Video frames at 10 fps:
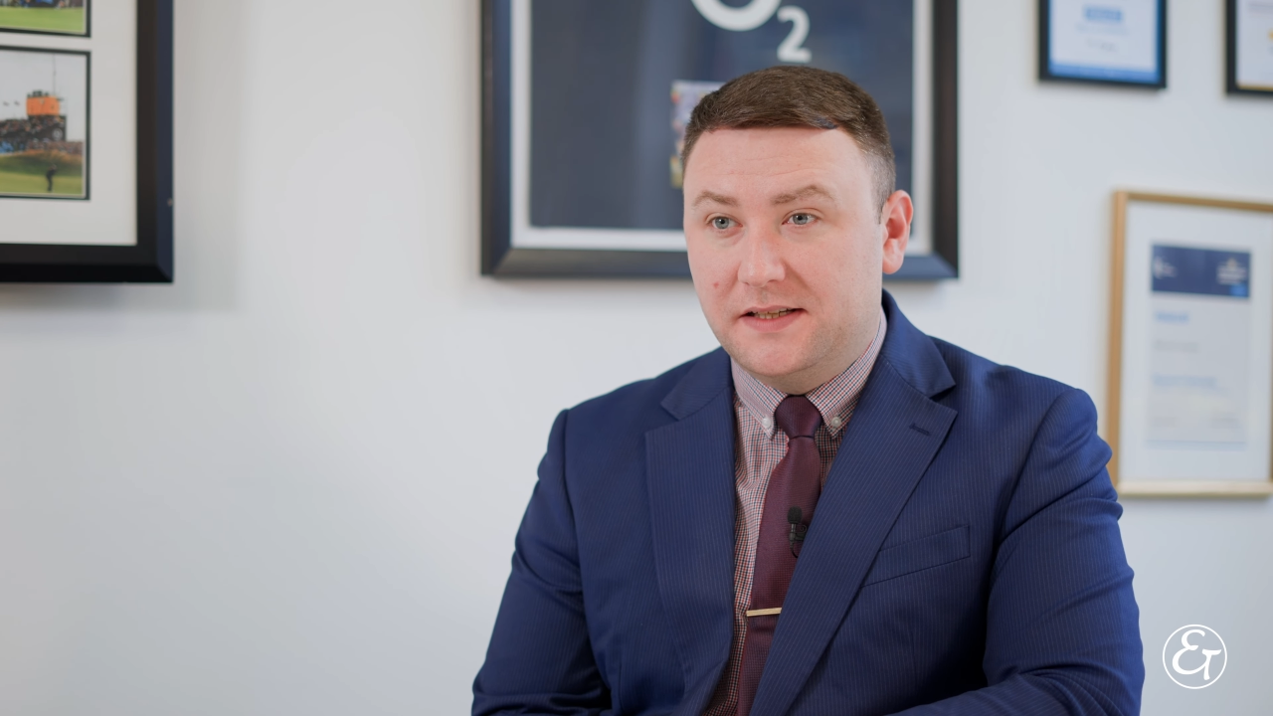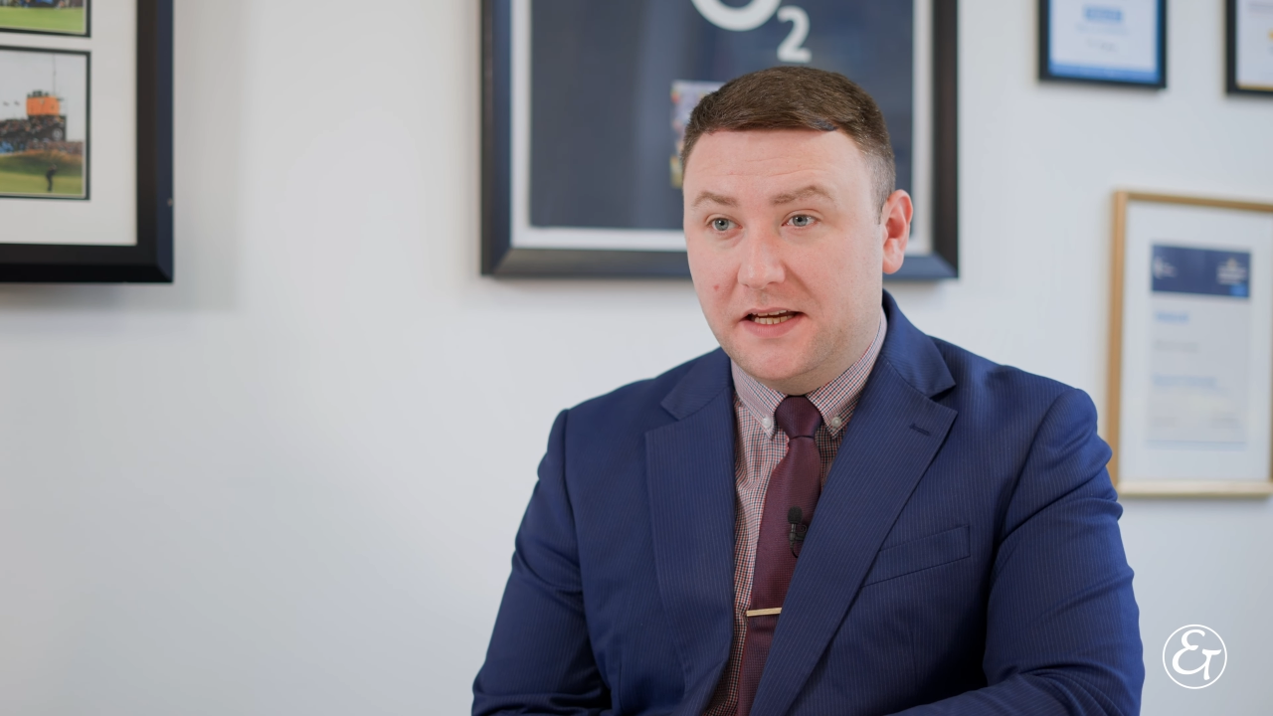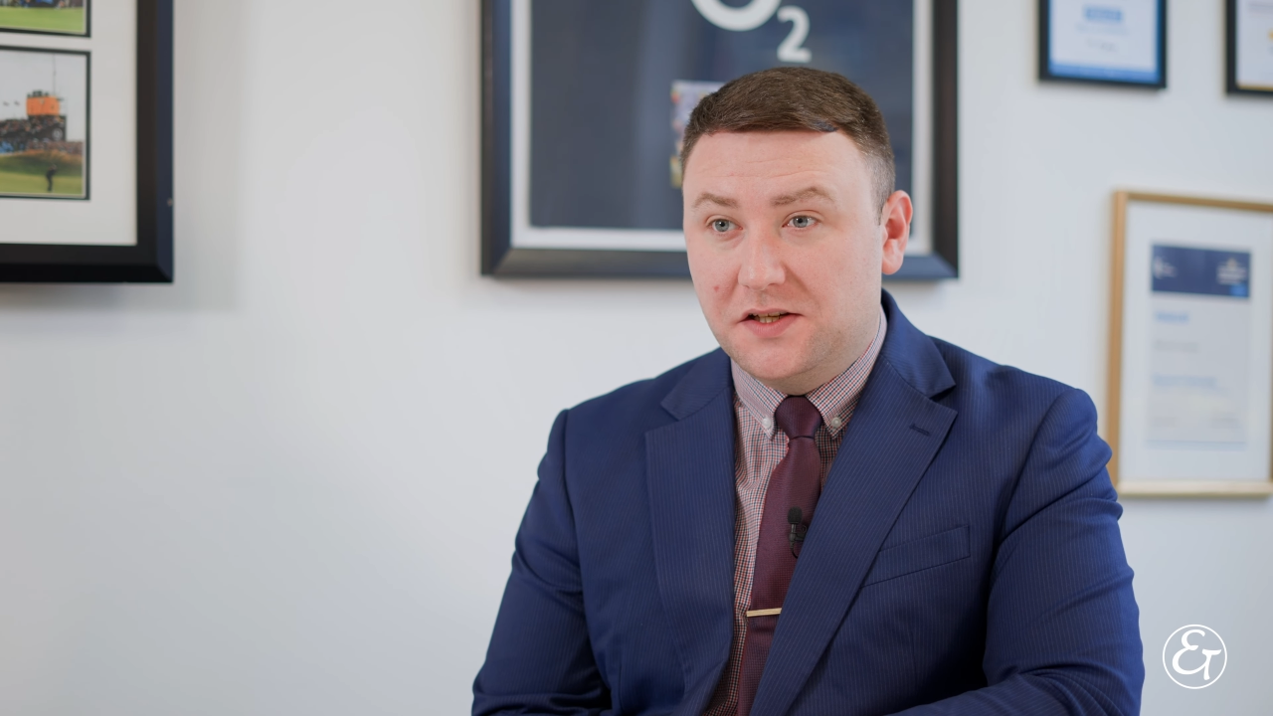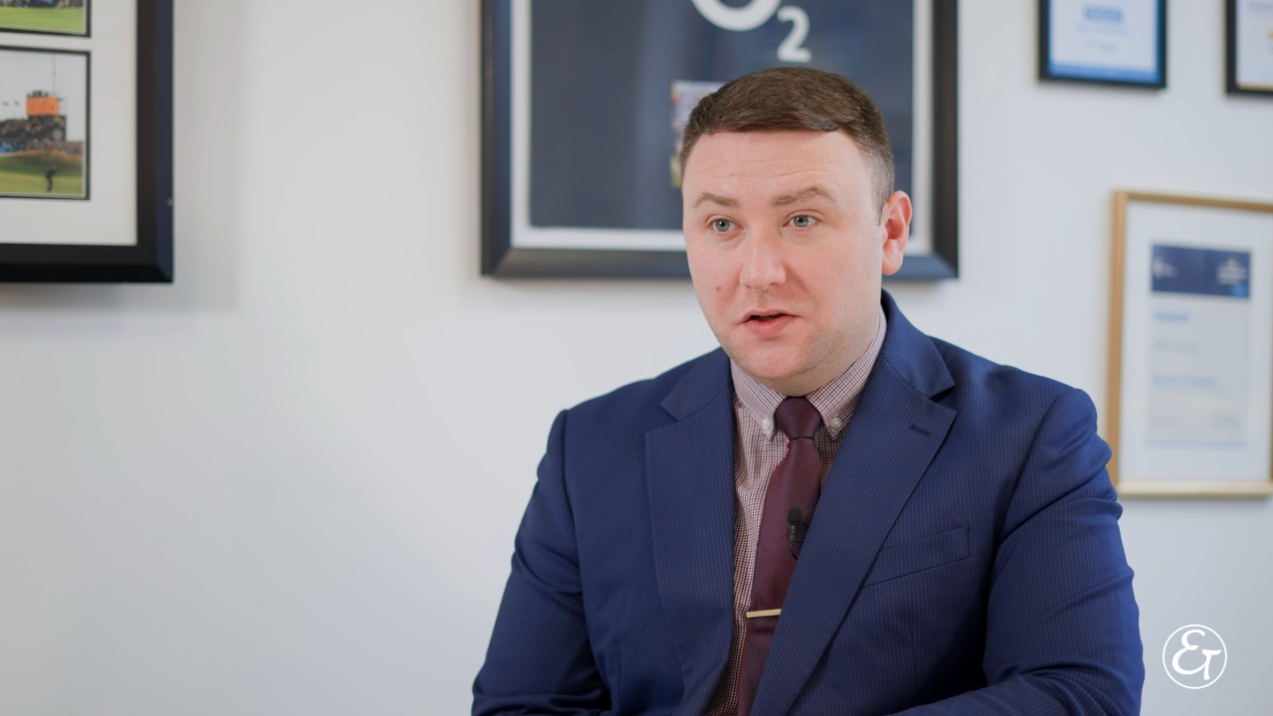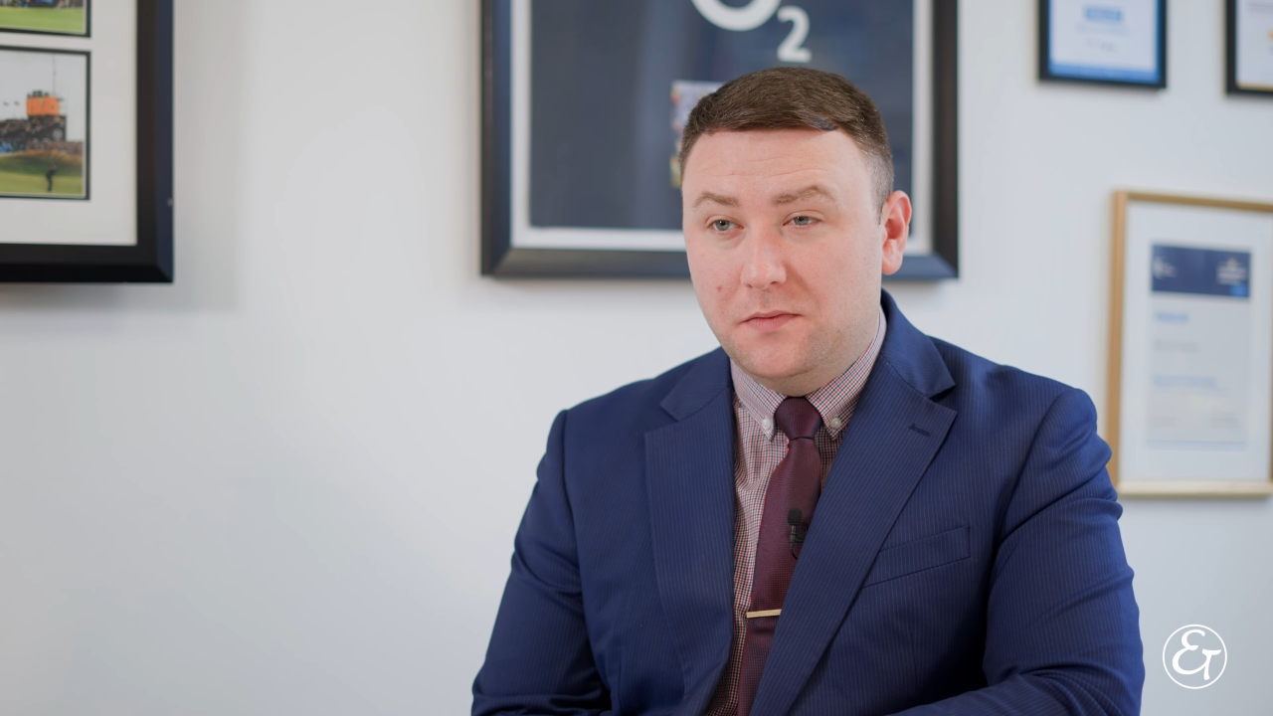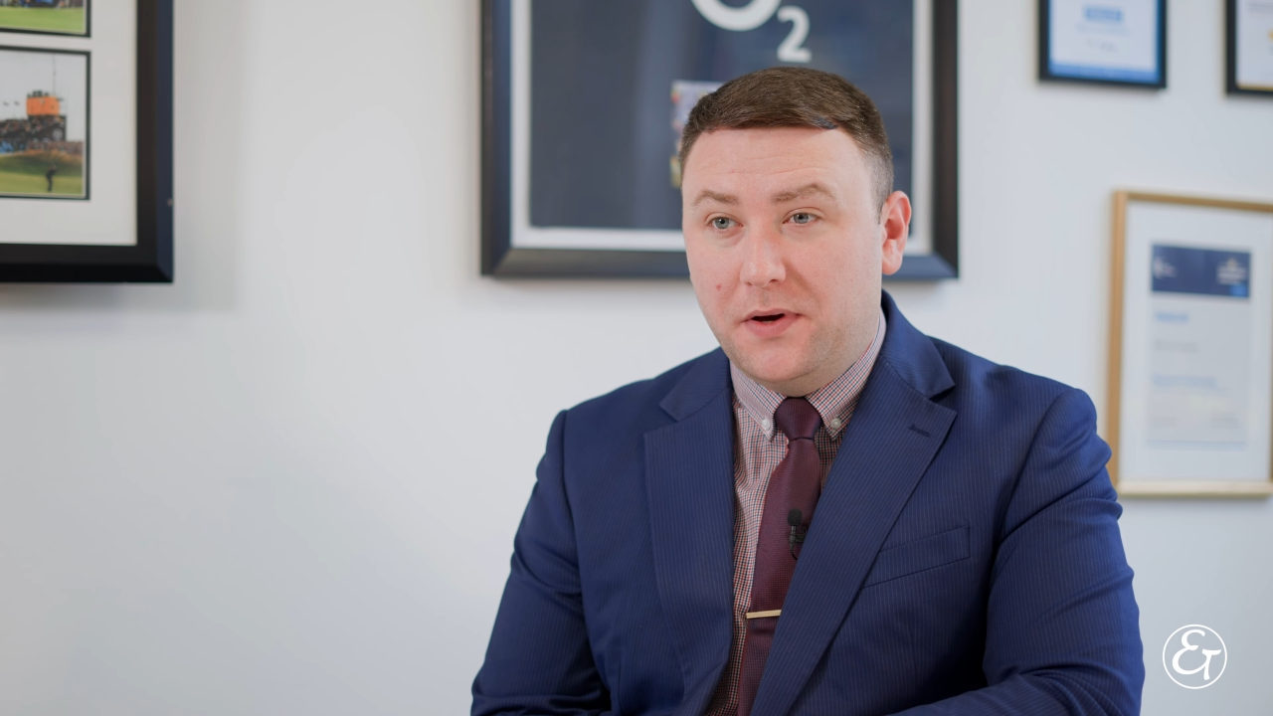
against you